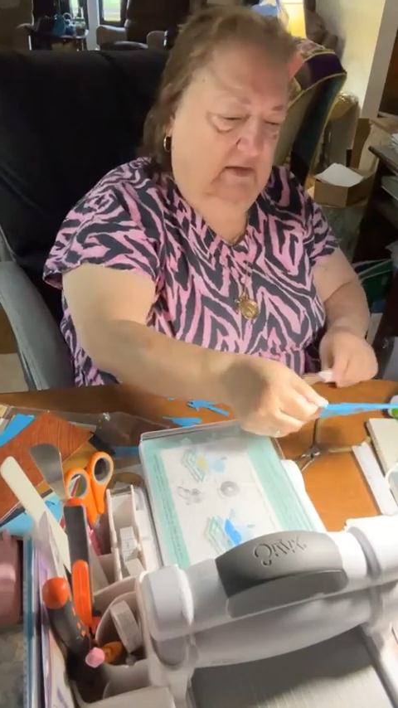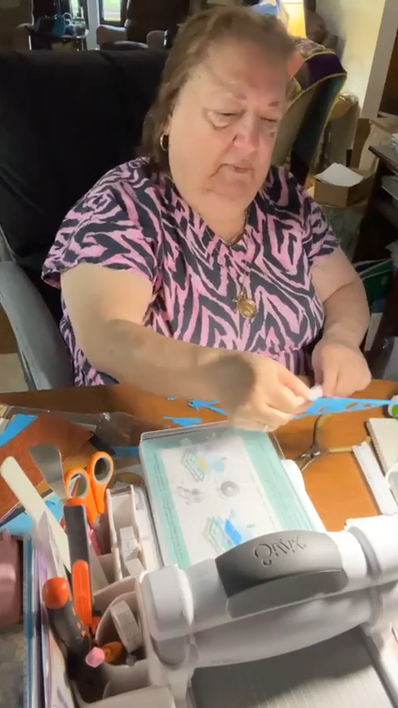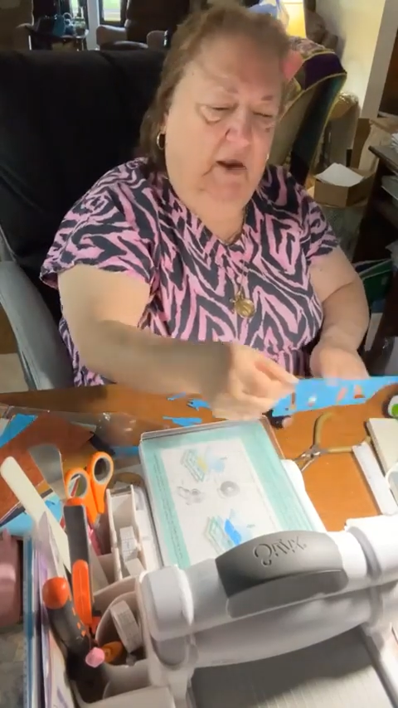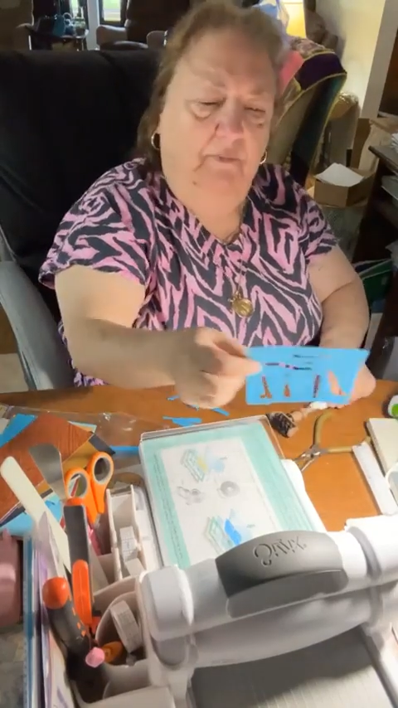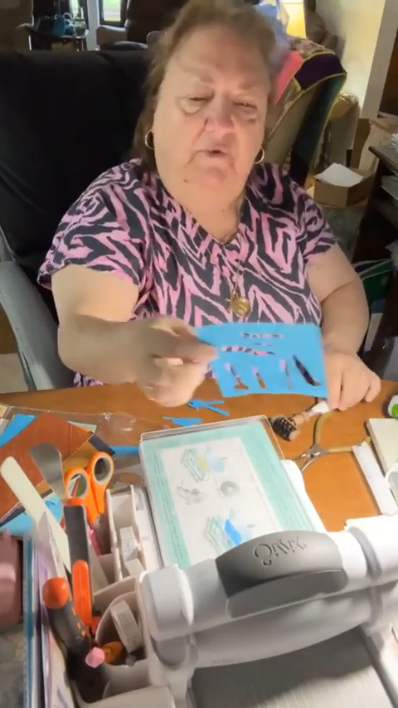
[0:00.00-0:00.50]

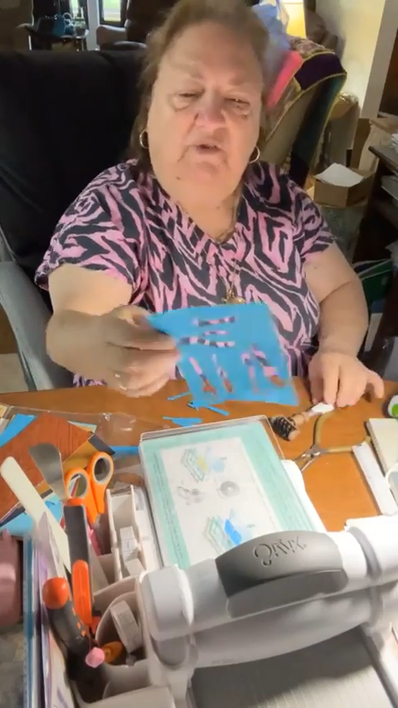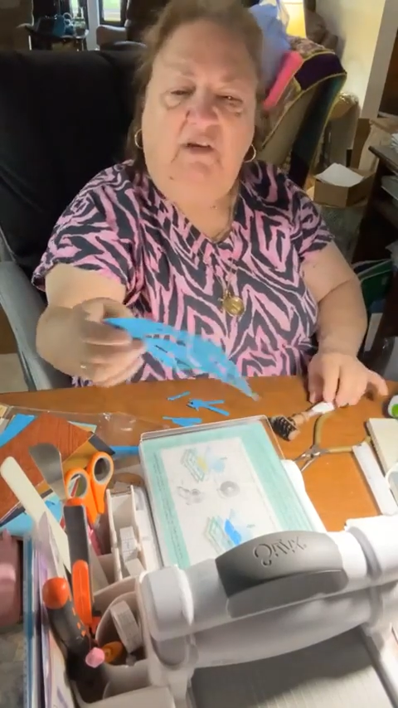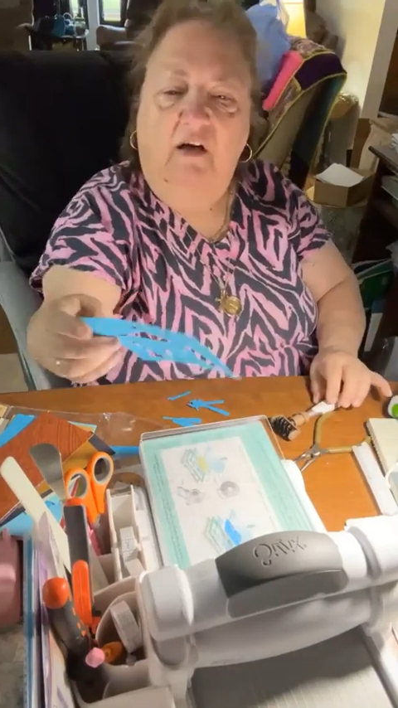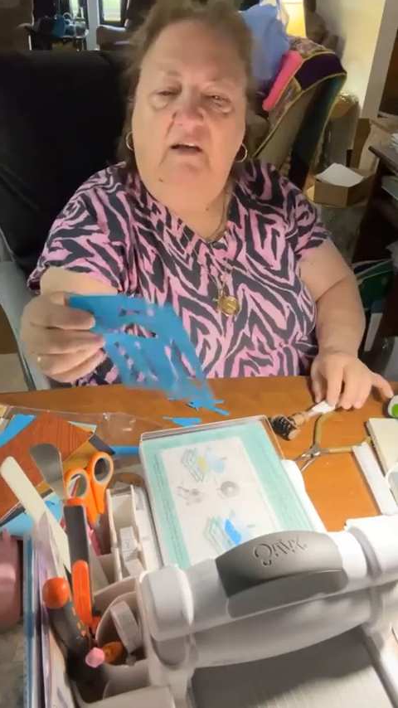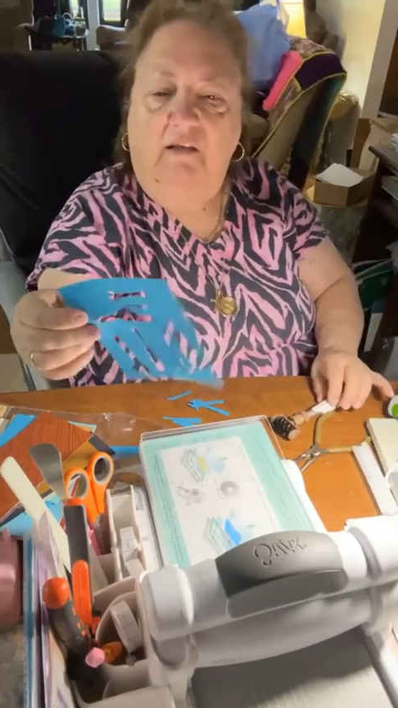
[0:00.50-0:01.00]
This
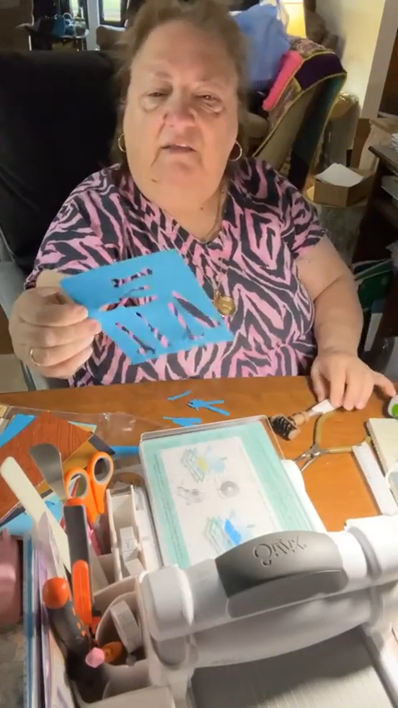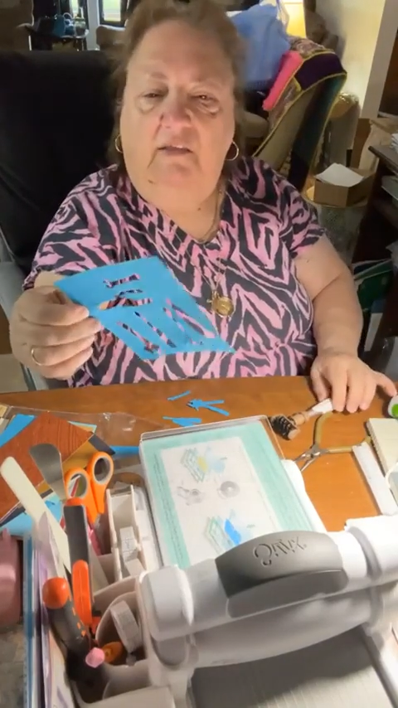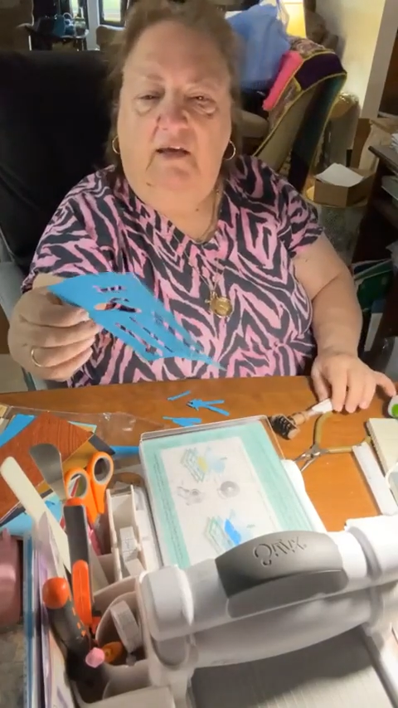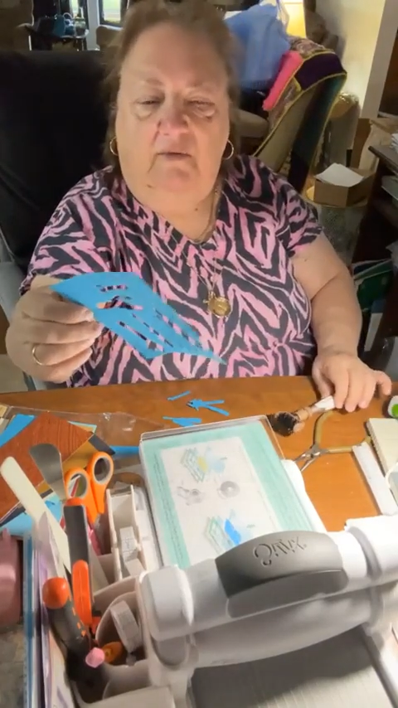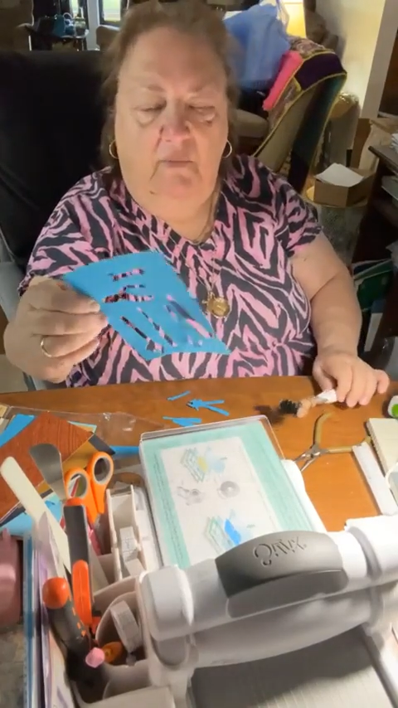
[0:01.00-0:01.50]
paper's kind of
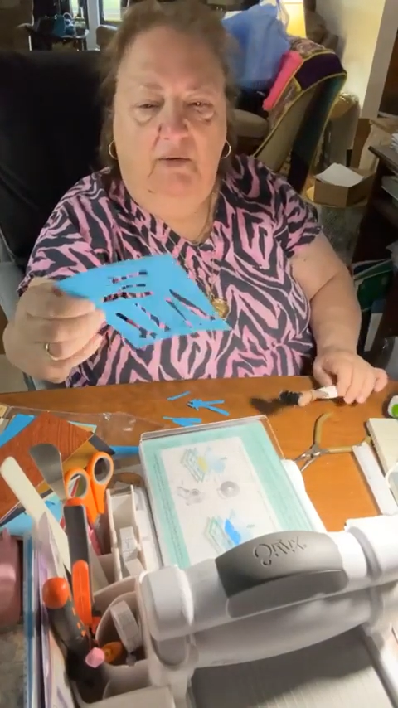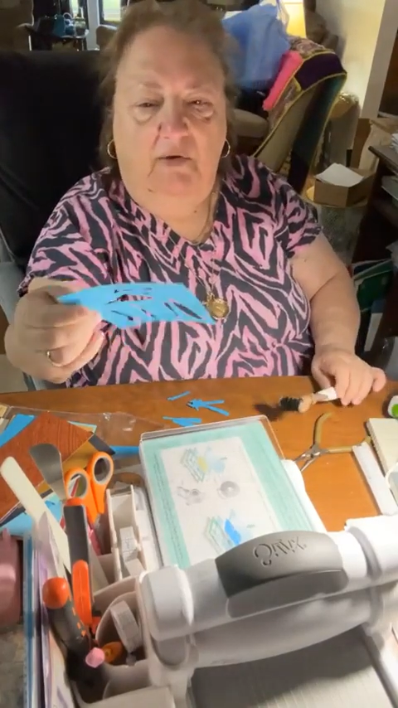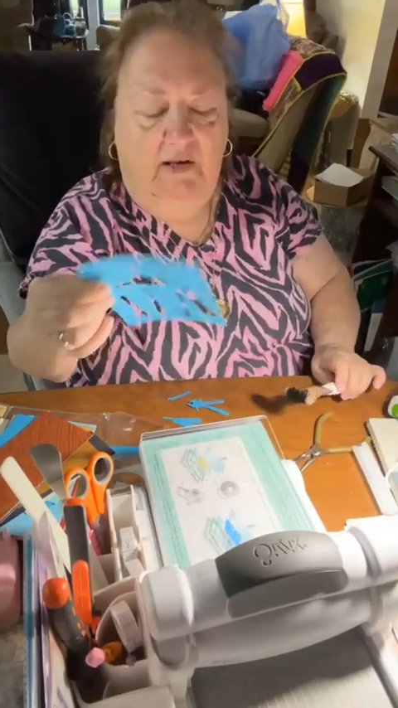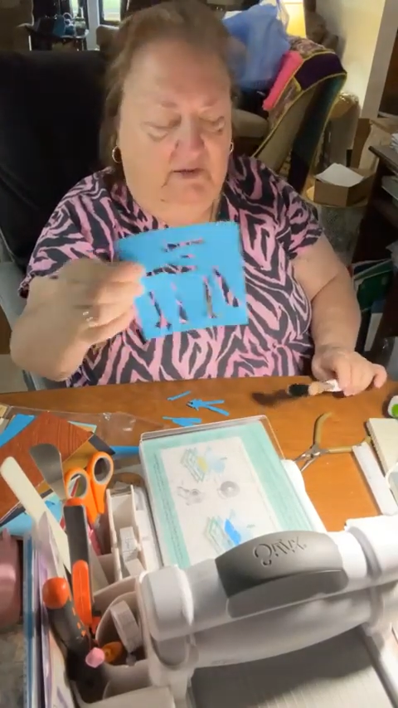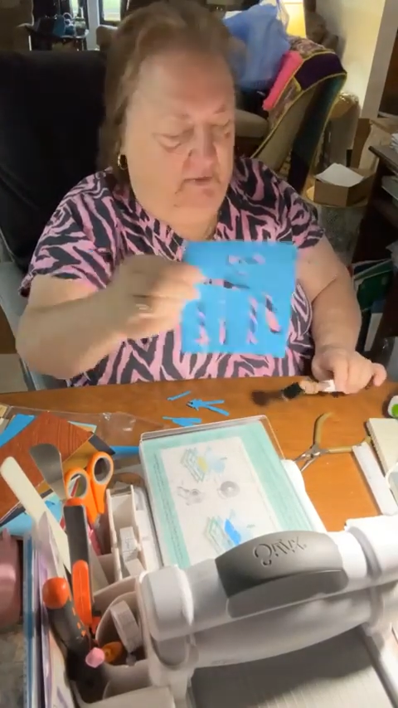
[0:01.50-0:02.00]
thick.
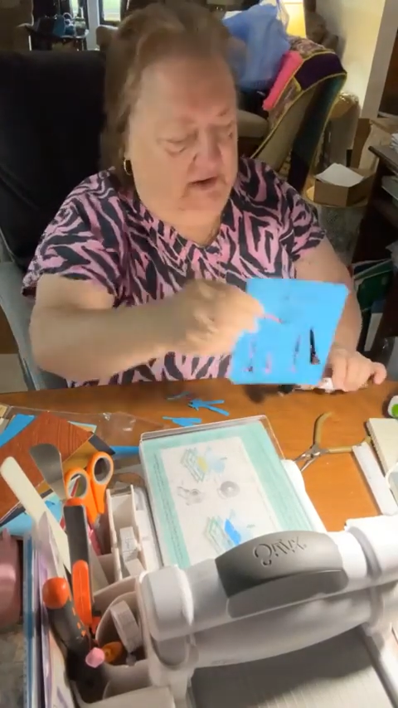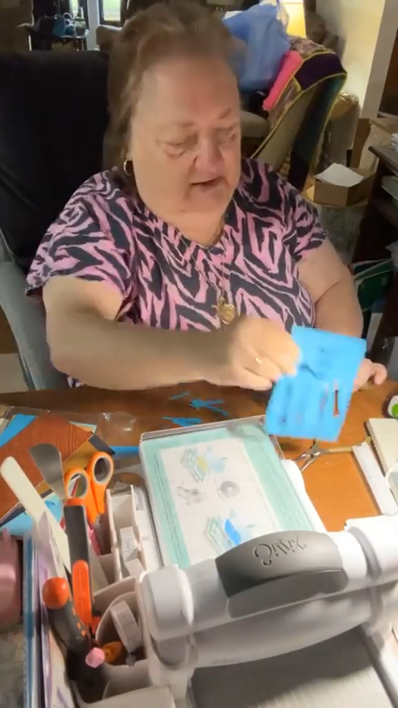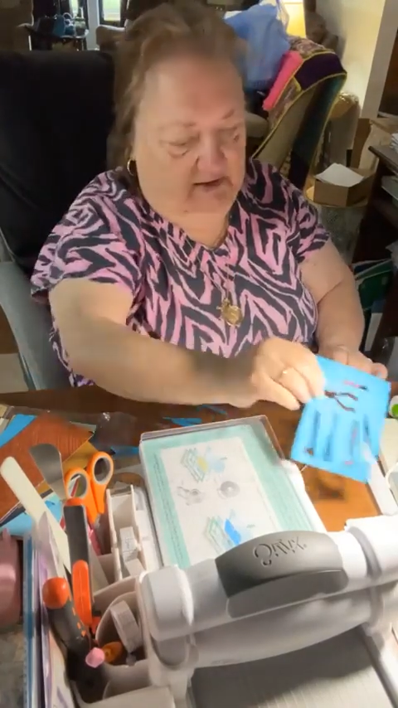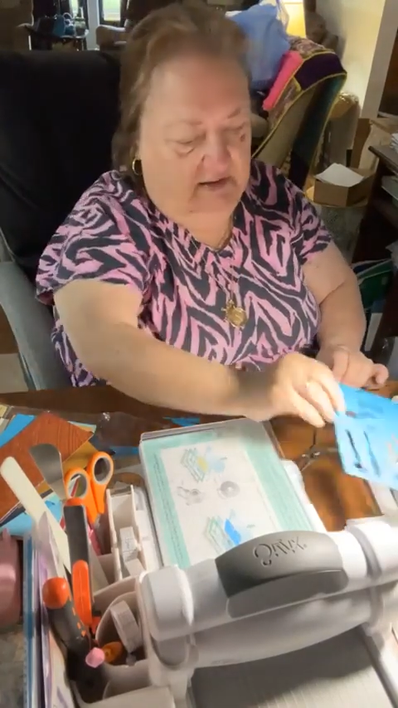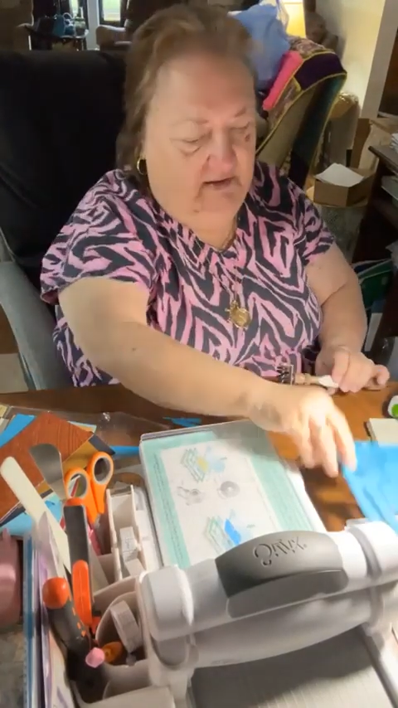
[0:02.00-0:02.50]
Maybe that's
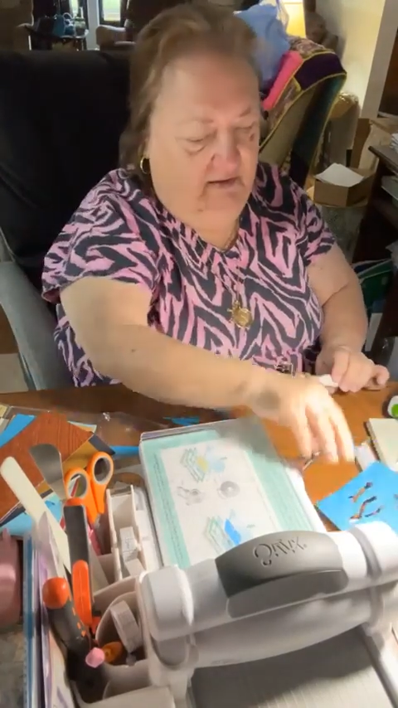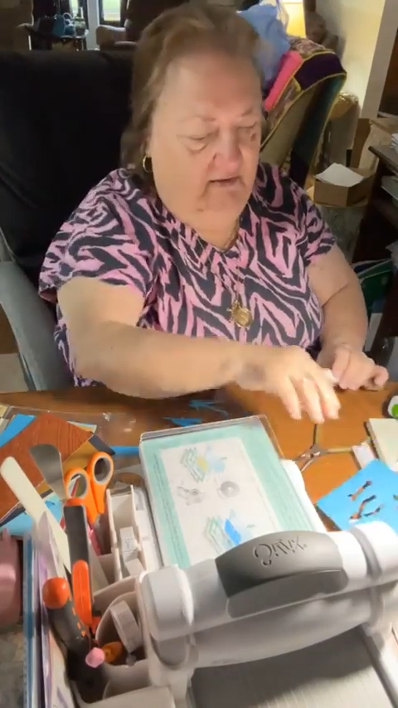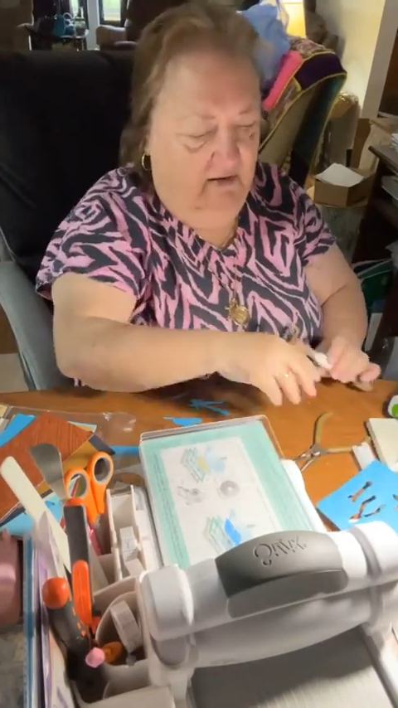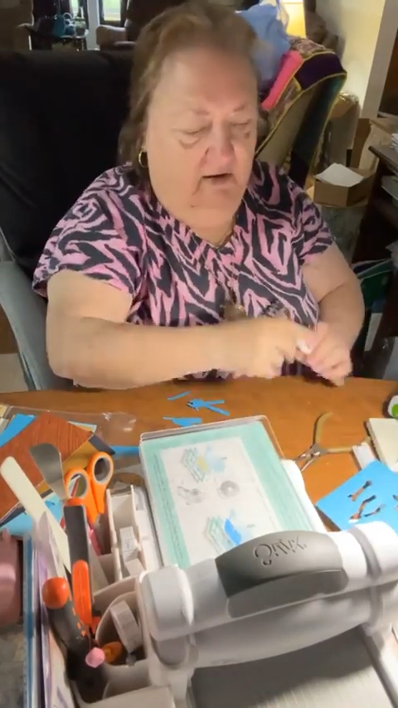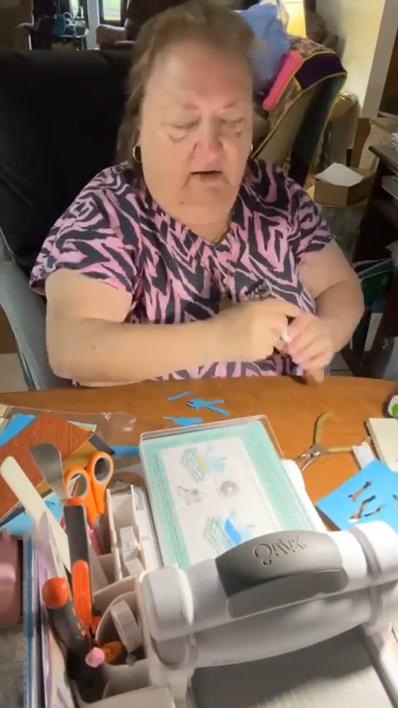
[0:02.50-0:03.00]
why it
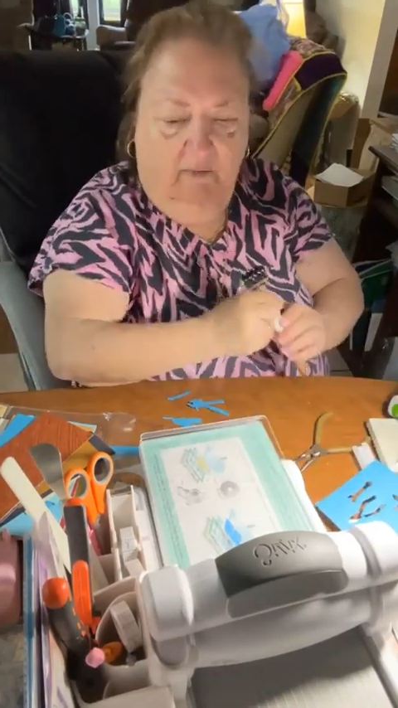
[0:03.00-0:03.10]
didn't.